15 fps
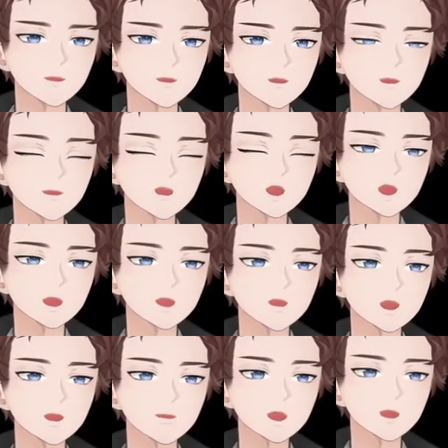because I was
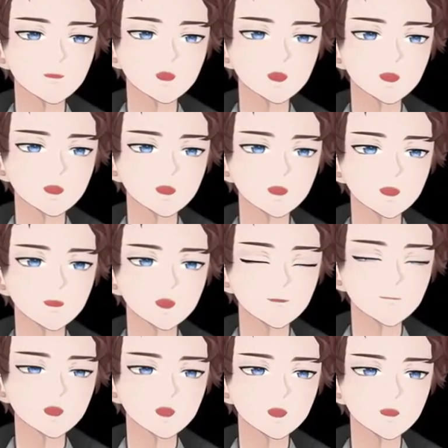looking for a
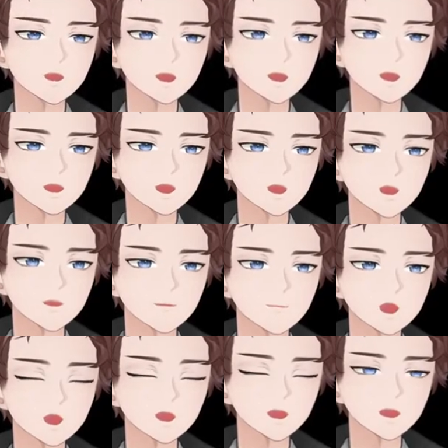PNG artist
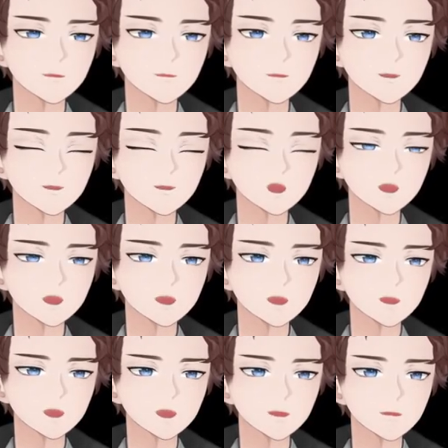for so that way I could
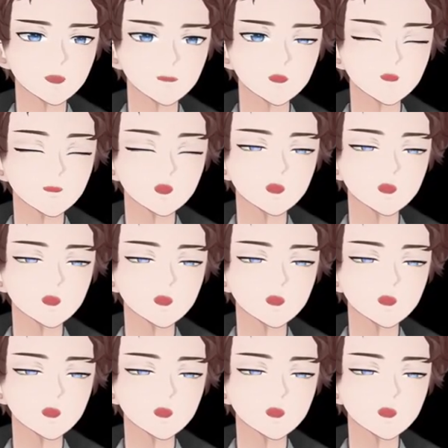do cooking streams.